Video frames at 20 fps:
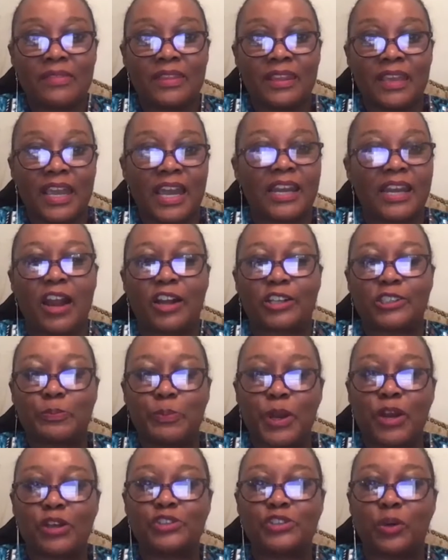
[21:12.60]
And our
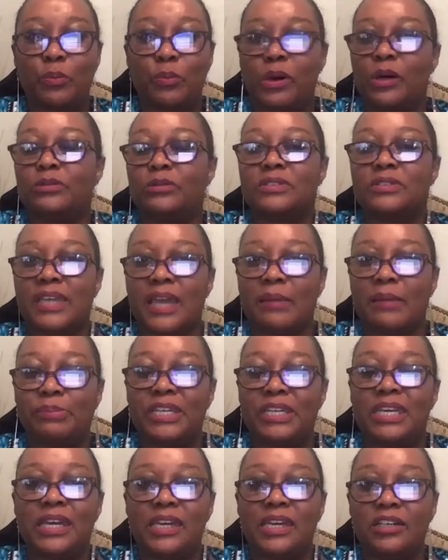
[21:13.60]
spiritual wounds can
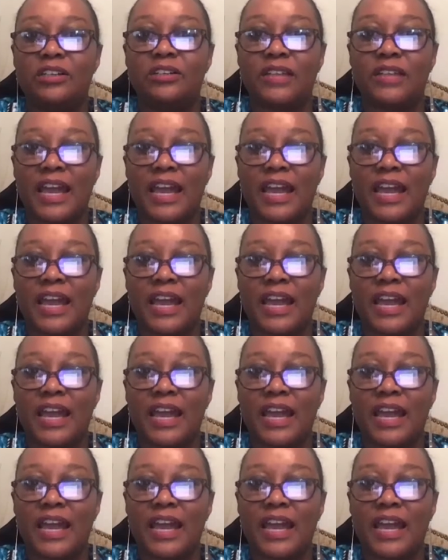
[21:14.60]
be healed